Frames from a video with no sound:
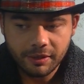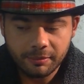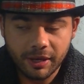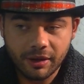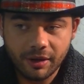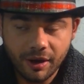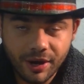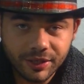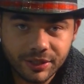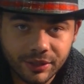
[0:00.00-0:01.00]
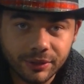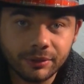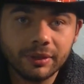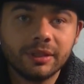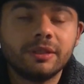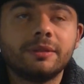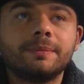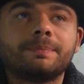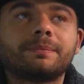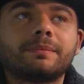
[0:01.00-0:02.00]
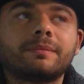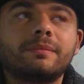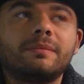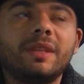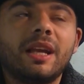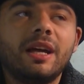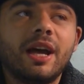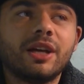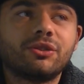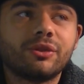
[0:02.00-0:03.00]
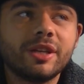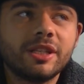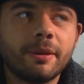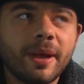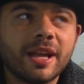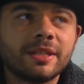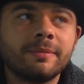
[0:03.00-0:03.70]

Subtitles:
But also, I dressed up as